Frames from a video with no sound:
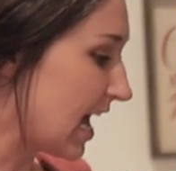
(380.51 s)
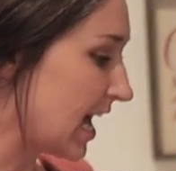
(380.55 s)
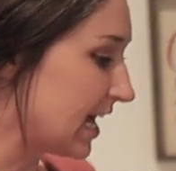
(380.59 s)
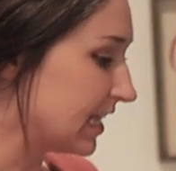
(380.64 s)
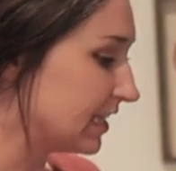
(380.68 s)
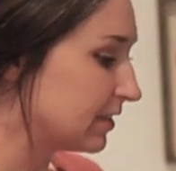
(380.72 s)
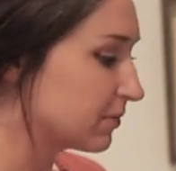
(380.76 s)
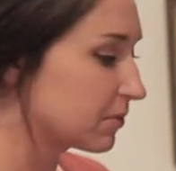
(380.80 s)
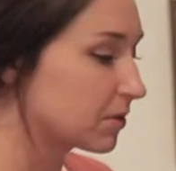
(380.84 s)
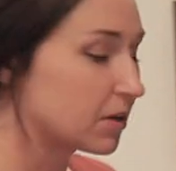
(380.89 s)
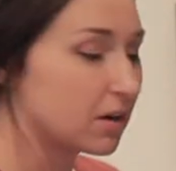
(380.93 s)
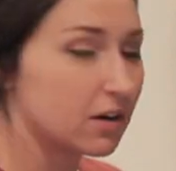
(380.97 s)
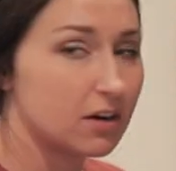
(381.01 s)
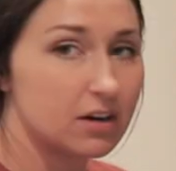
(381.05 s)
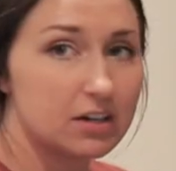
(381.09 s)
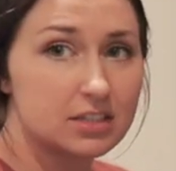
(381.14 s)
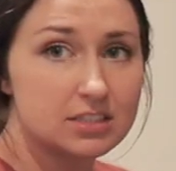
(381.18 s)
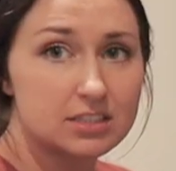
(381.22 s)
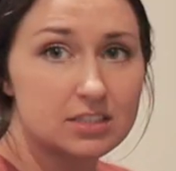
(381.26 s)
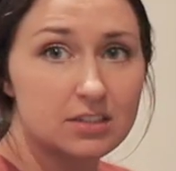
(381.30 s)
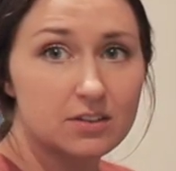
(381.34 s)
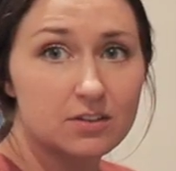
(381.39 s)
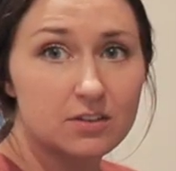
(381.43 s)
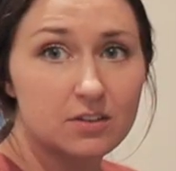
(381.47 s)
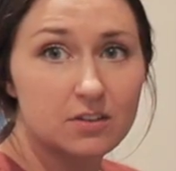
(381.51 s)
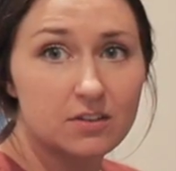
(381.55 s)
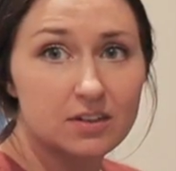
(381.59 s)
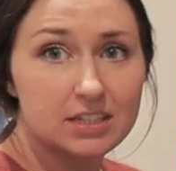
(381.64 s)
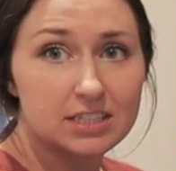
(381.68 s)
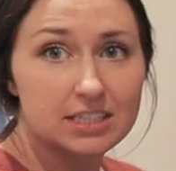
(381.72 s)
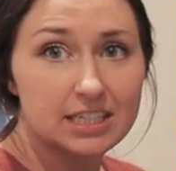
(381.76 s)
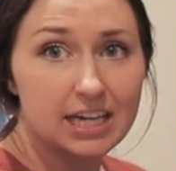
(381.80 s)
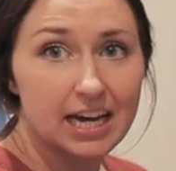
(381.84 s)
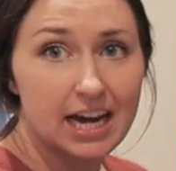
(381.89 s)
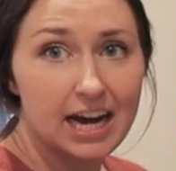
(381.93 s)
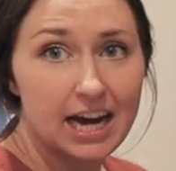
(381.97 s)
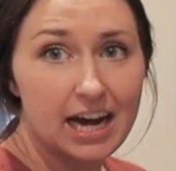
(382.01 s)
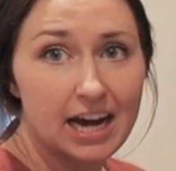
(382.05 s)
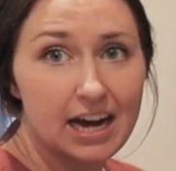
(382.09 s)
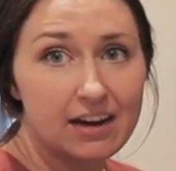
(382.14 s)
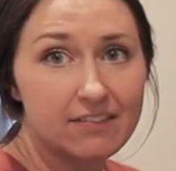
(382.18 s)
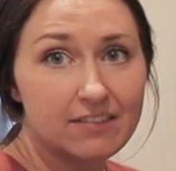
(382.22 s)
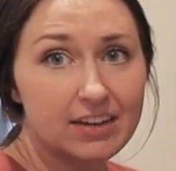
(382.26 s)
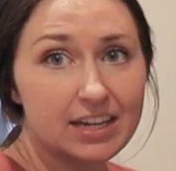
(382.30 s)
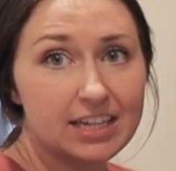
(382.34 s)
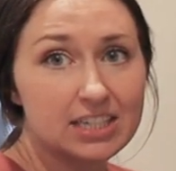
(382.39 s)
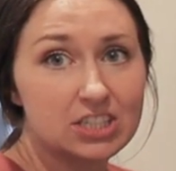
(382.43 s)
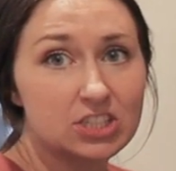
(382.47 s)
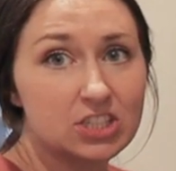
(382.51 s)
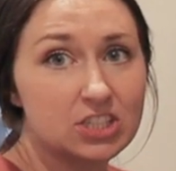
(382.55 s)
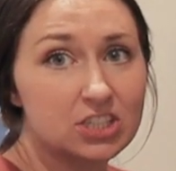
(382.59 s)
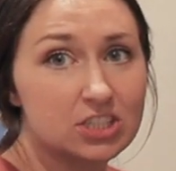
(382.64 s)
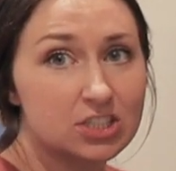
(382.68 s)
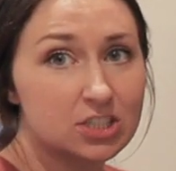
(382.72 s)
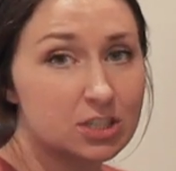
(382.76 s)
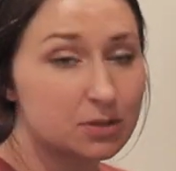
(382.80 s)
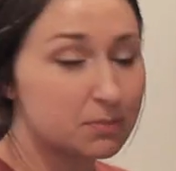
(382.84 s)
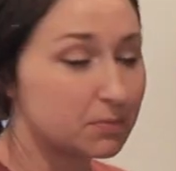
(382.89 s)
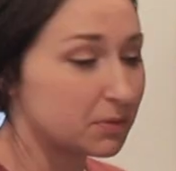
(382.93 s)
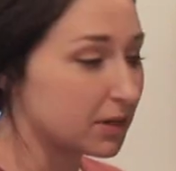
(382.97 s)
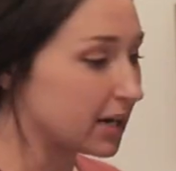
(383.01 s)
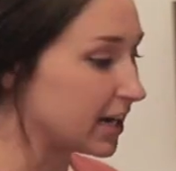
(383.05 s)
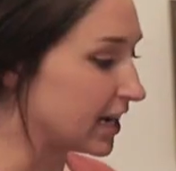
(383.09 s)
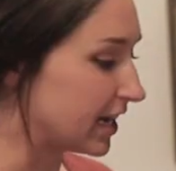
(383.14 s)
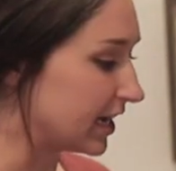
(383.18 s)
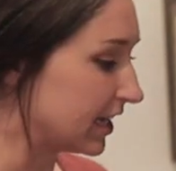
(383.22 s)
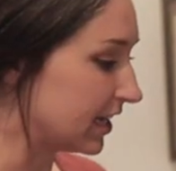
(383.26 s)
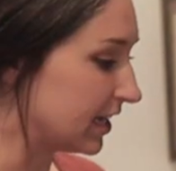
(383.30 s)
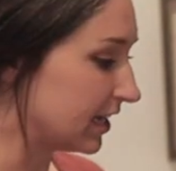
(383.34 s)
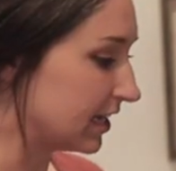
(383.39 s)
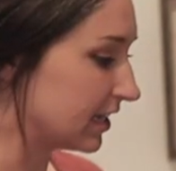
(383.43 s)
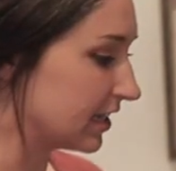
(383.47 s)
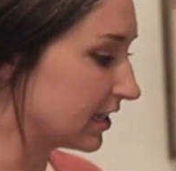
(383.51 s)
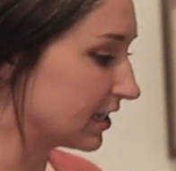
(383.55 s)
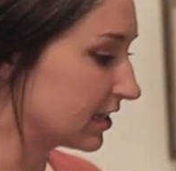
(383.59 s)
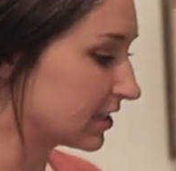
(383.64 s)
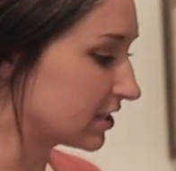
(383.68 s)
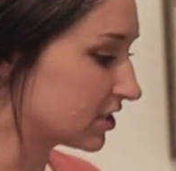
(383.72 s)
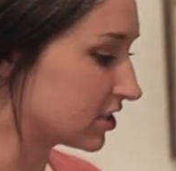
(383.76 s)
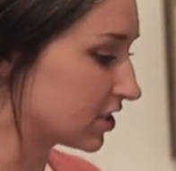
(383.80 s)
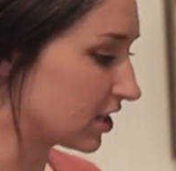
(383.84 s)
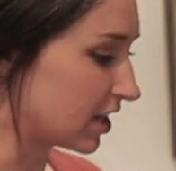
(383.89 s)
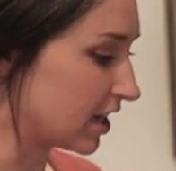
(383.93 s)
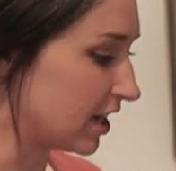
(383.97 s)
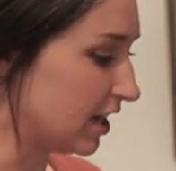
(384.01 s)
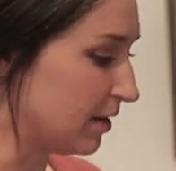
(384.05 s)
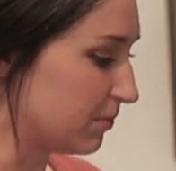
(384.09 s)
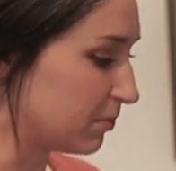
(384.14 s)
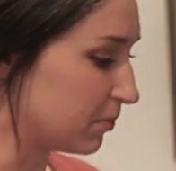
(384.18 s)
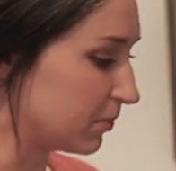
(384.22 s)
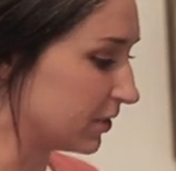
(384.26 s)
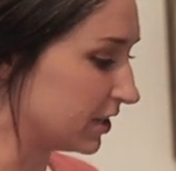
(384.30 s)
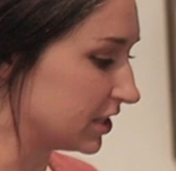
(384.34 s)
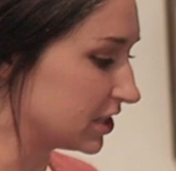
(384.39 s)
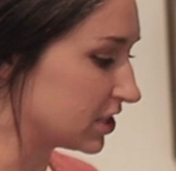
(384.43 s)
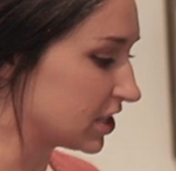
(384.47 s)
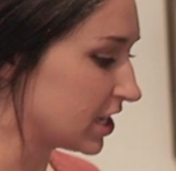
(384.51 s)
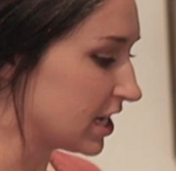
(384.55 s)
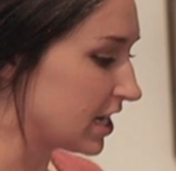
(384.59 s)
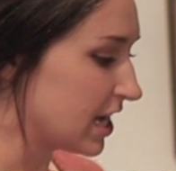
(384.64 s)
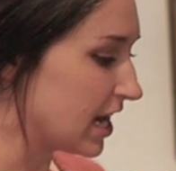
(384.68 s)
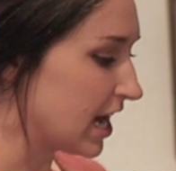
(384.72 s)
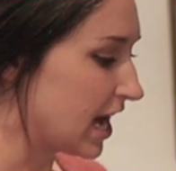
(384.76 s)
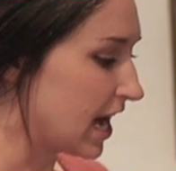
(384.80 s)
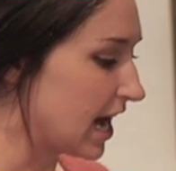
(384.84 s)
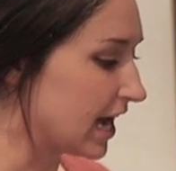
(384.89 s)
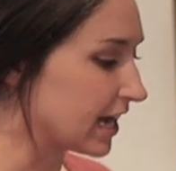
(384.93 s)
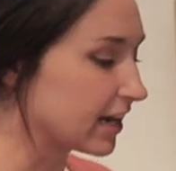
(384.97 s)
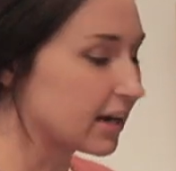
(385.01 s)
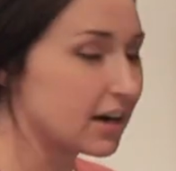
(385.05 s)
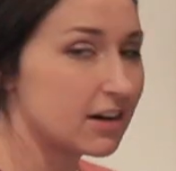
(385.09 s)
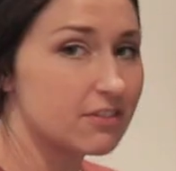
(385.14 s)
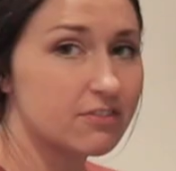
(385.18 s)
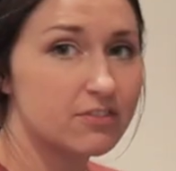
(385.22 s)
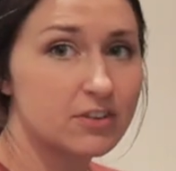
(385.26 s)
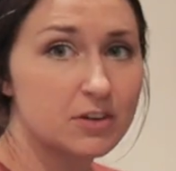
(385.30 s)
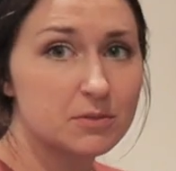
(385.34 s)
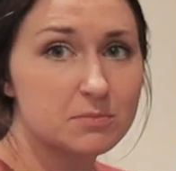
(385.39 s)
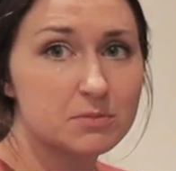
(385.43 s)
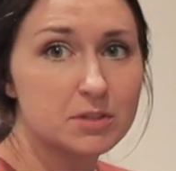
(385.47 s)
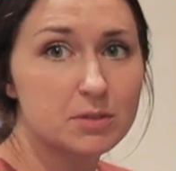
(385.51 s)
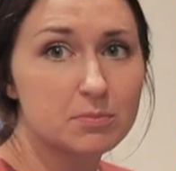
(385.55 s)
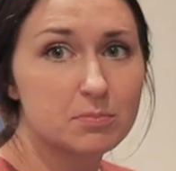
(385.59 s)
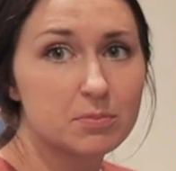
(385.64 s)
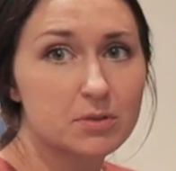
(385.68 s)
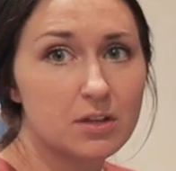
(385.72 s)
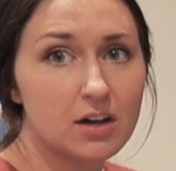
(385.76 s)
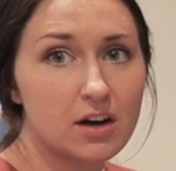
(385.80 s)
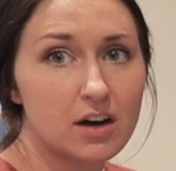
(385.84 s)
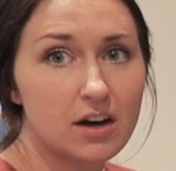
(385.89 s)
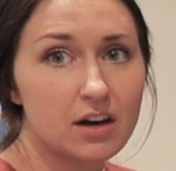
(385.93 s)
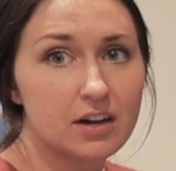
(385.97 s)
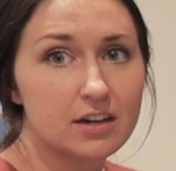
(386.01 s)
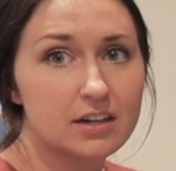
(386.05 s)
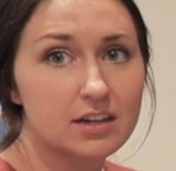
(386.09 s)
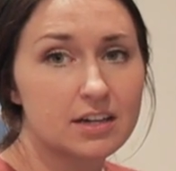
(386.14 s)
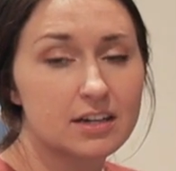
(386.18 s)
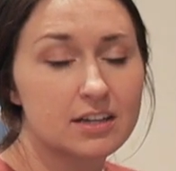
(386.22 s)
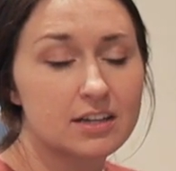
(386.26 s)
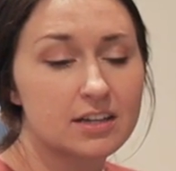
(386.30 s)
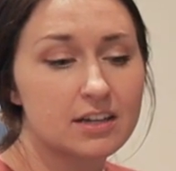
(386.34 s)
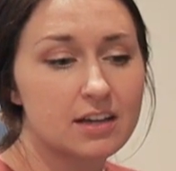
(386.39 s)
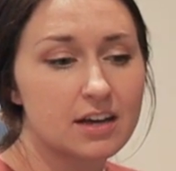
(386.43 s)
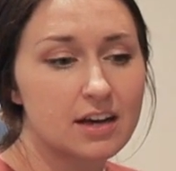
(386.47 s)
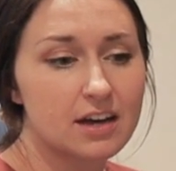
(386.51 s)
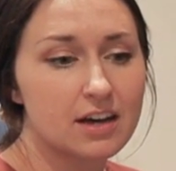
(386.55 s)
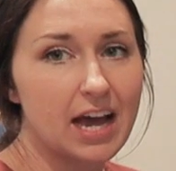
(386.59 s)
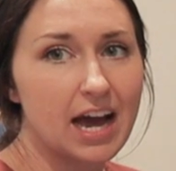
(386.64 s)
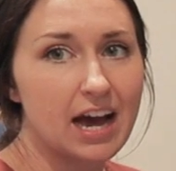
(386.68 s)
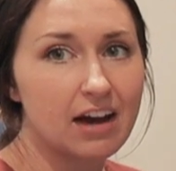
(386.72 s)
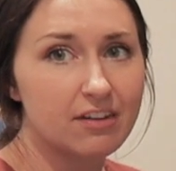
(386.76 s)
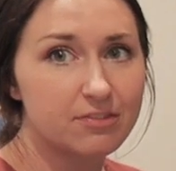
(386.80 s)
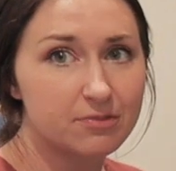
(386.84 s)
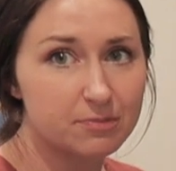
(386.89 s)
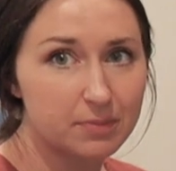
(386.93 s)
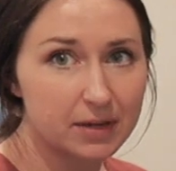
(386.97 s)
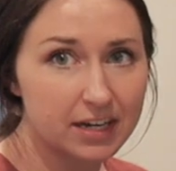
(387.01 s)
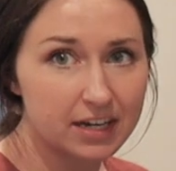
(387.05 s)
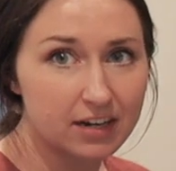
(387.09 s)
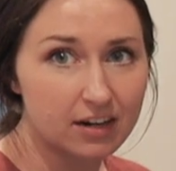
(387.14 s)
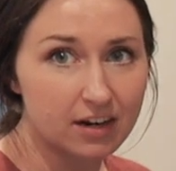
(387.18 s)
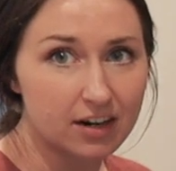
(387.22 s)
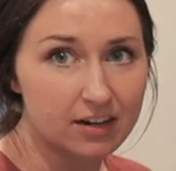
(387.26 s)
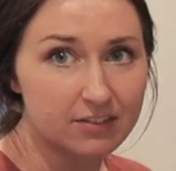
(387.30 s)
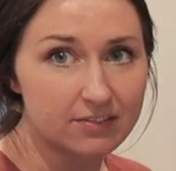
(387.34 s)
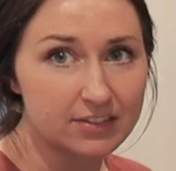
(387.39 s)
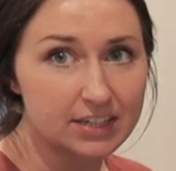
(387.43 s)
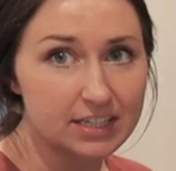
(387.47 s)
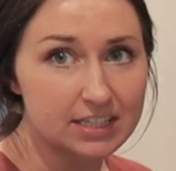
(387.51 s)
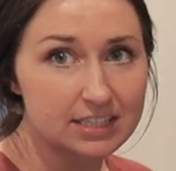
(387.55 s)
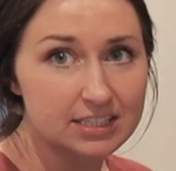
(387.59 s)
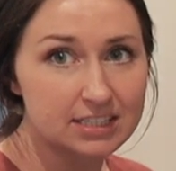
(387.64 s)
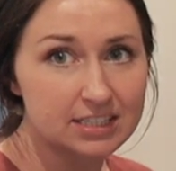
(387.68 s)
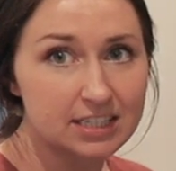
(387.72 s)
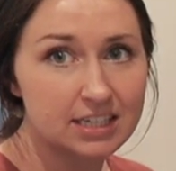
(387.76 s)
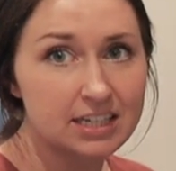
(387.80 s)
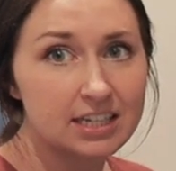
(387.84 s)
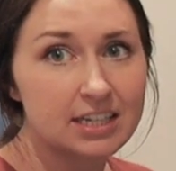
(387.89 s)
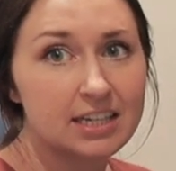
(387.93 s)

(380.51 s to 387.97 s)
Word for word: and then we're also going to have a gingerbread syrup, which I got from the blog Half-Baked Harvest.